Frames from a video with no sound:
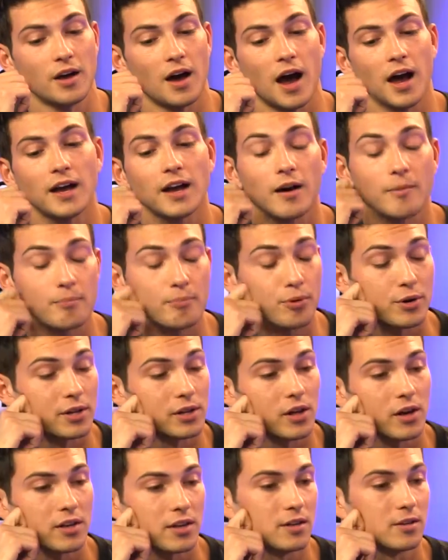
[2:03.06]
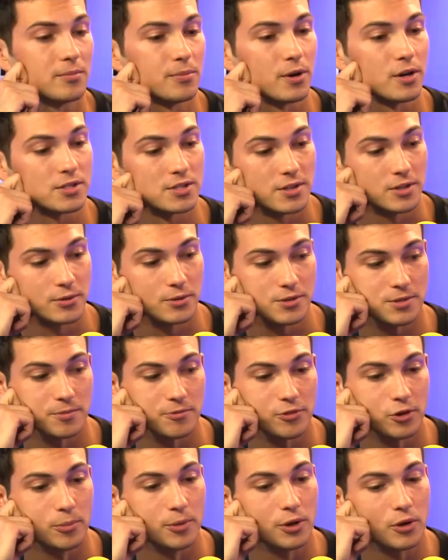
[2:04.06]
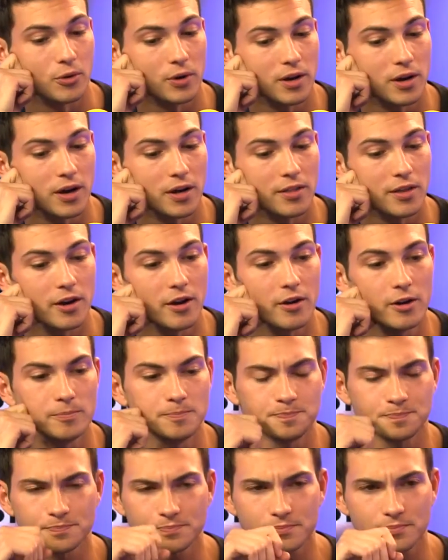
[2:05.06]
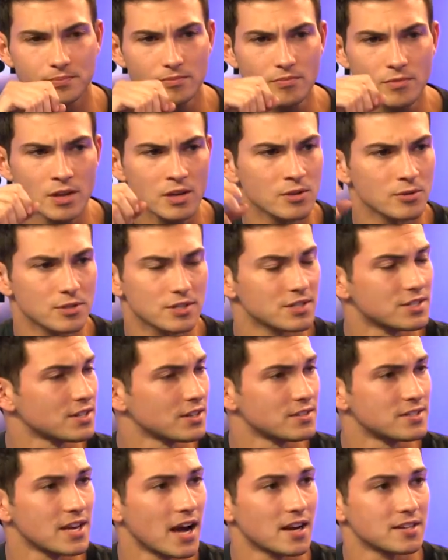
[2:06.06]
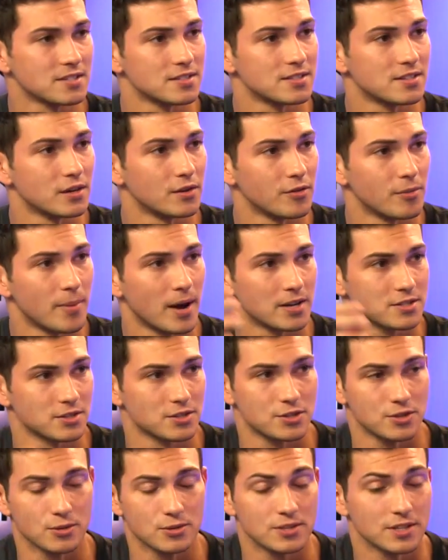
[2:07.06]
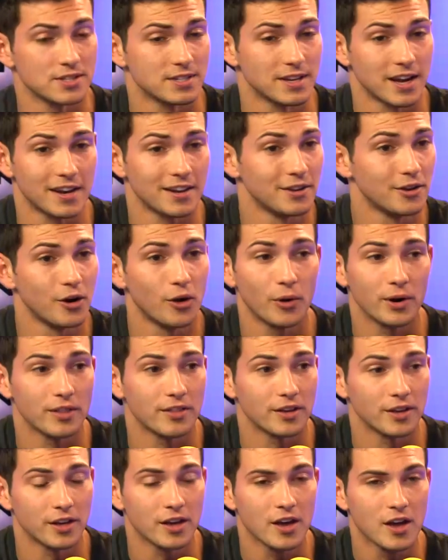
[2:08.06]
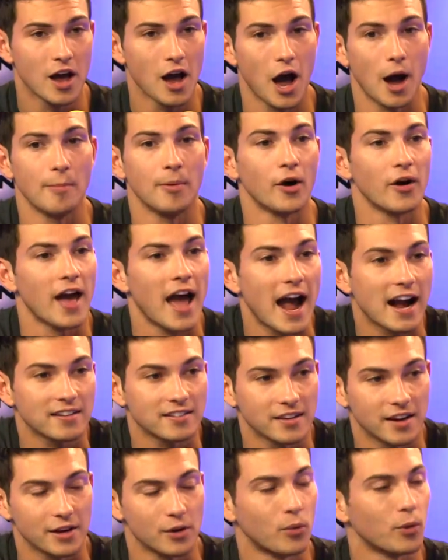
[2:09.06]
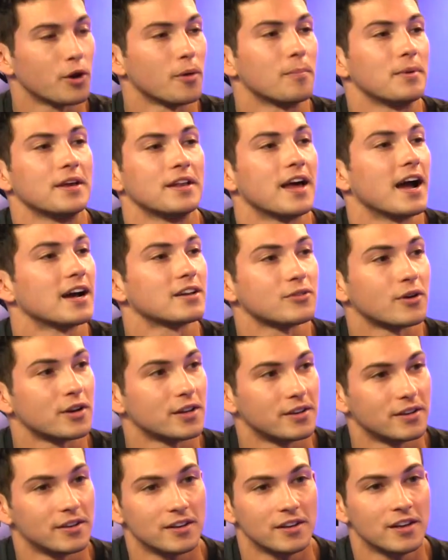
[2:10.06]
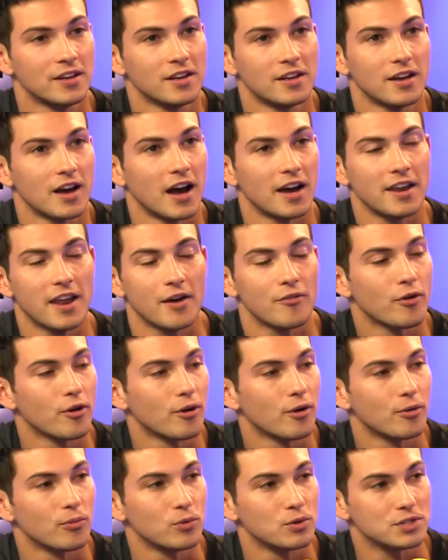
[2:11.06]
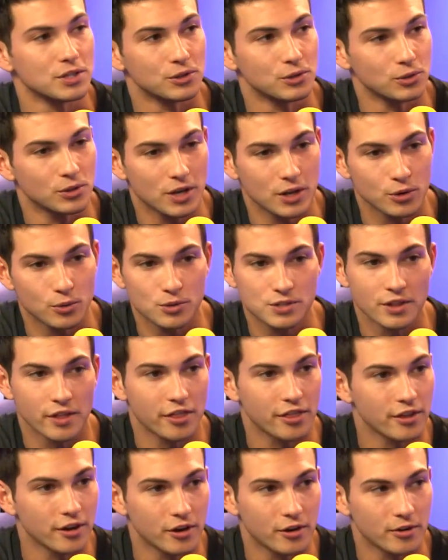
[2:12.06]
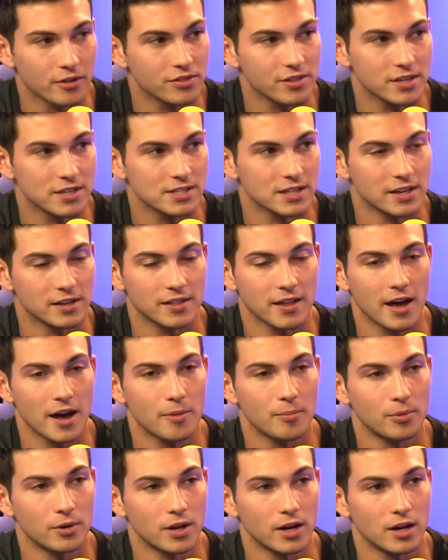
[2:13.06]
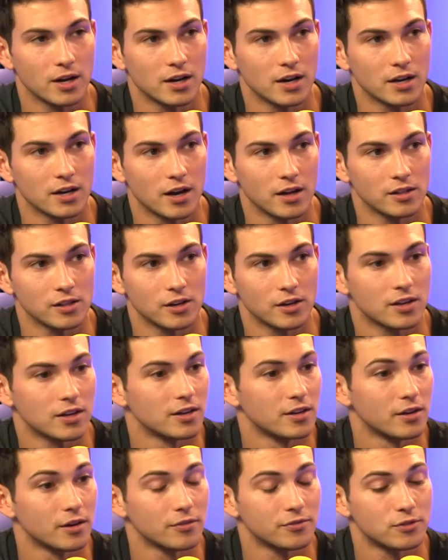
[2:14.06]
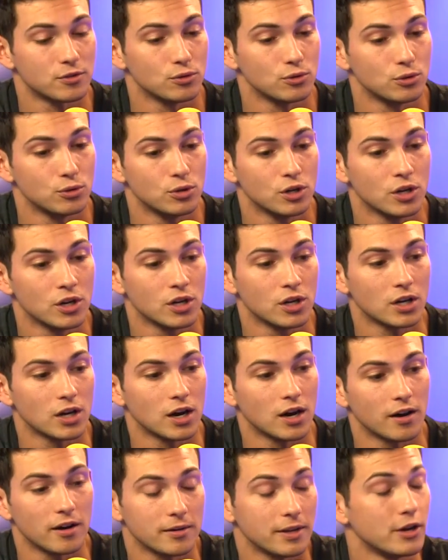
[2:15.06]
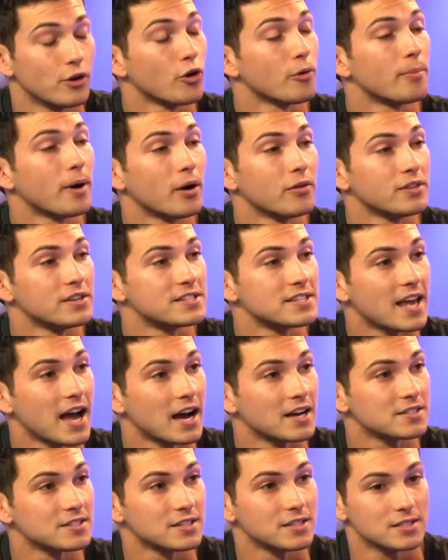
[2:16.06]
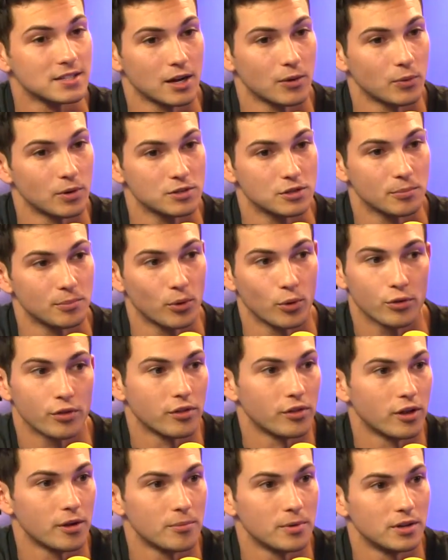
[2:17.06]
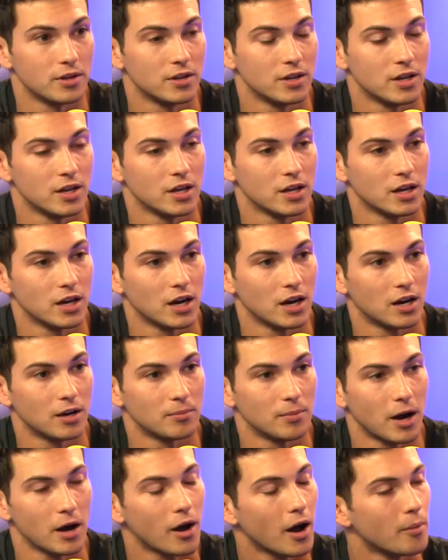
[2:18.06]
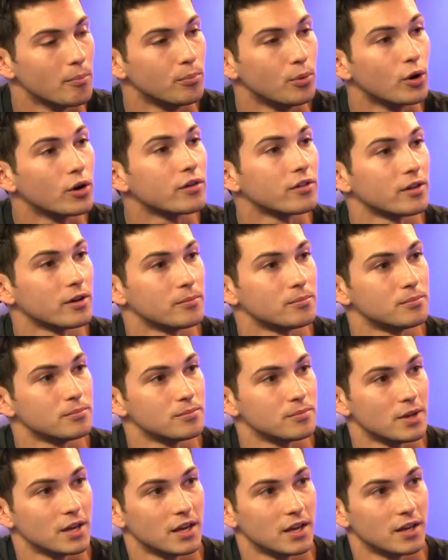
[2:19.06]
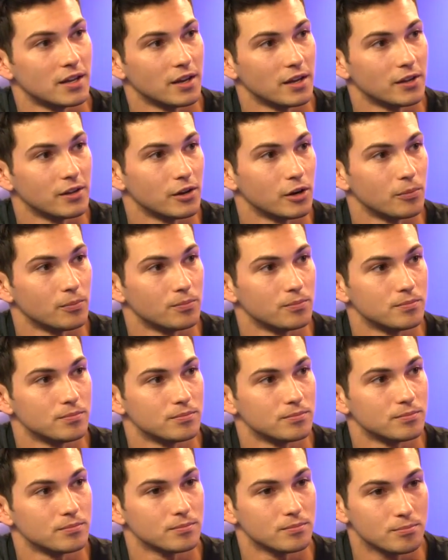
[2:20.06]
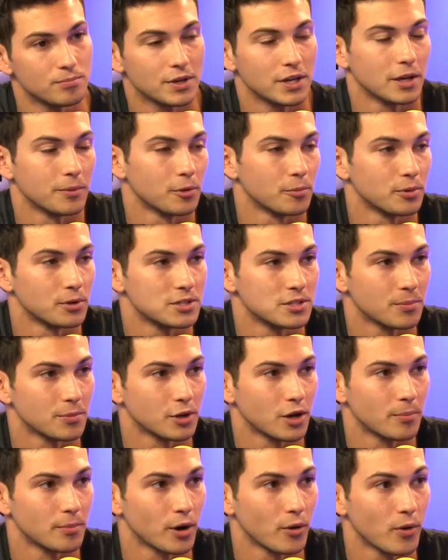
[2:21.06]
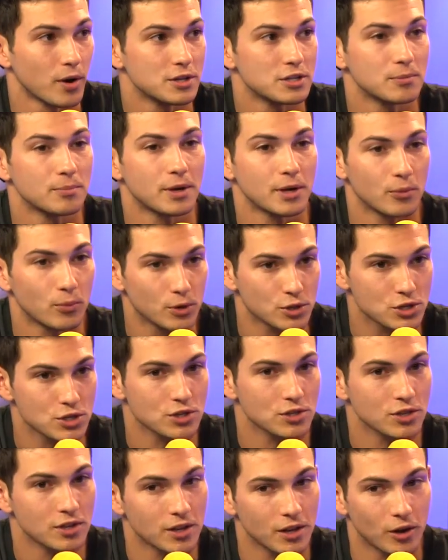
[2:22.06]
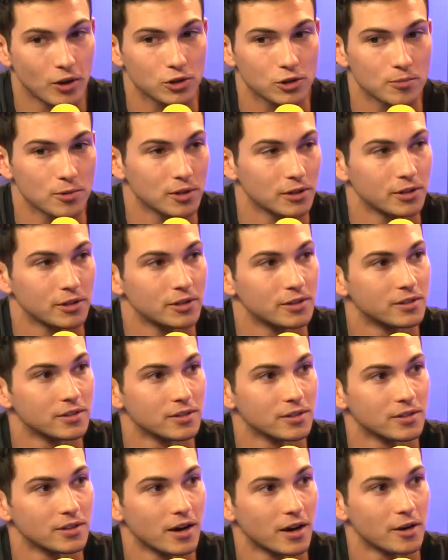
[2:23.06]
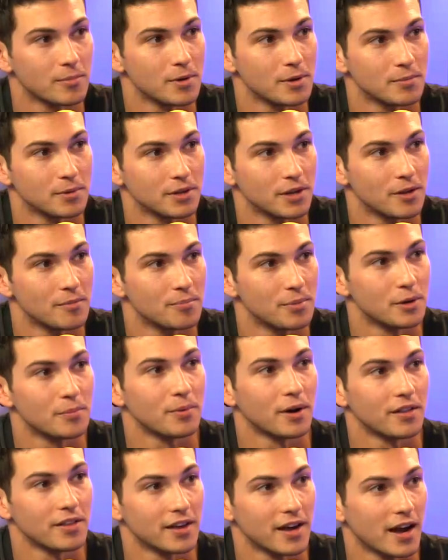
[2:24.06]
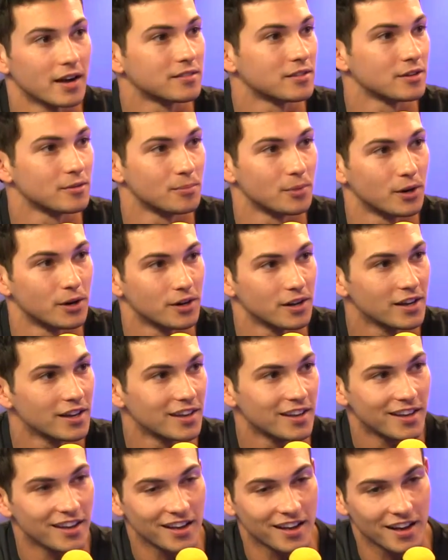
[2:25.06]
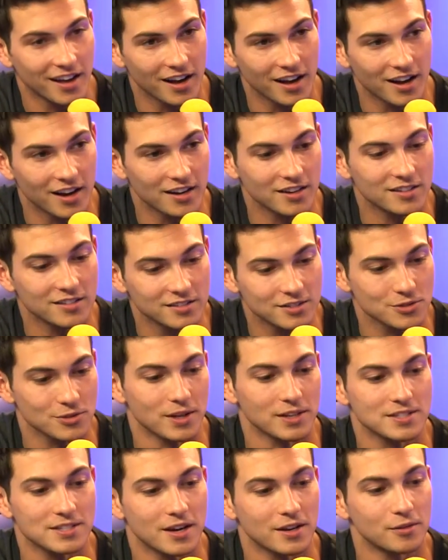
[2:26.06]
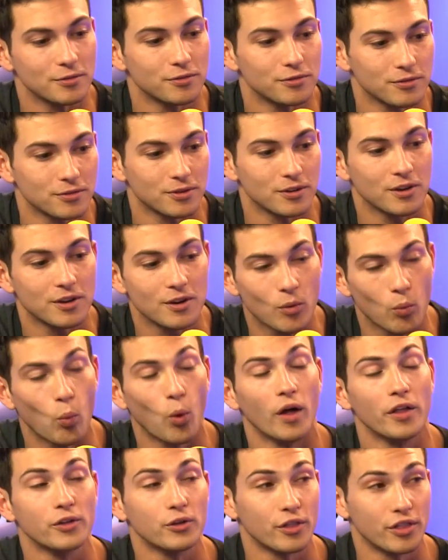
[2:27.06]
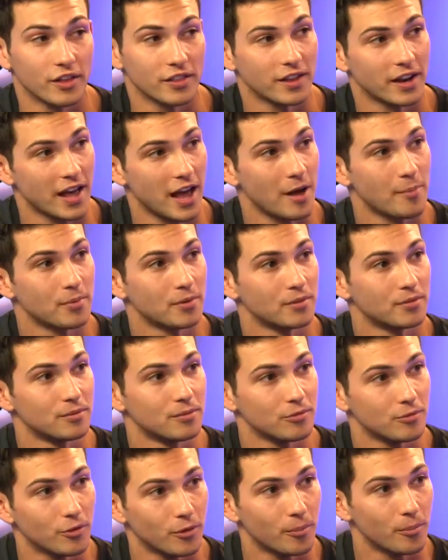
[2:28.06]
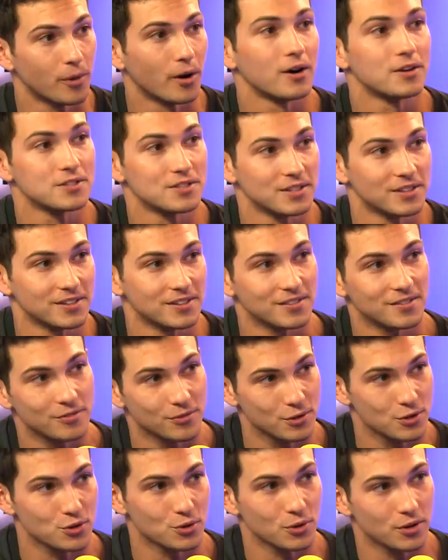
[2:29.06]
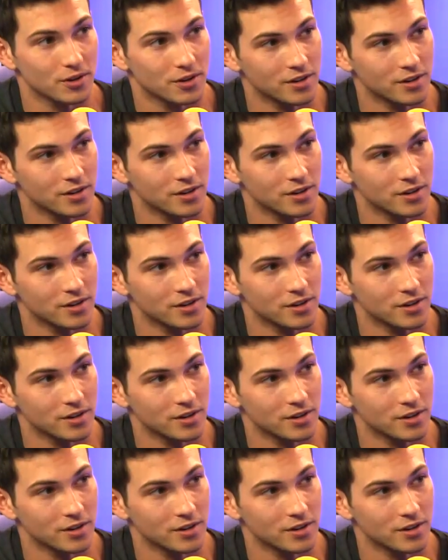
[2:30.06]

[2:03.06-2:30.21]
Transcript: I got pretty lucky in Boston. There was some filming going on there and there was this uh, tax incentive in Massachusetts, and I didn't know anything about acting. I didn't want to be an actor. I didn't I never was a little kid who was in theater and things like that, but uh, I got lucky enough to uh, hear about these castings, and I went to both of them, and um, I, I booked them, and ended up being able to put something on my resume, which ultimately kind of made me get bit by the acting bug. Yes. Uh, so that's kind of one good thing that happened from Boston. okay.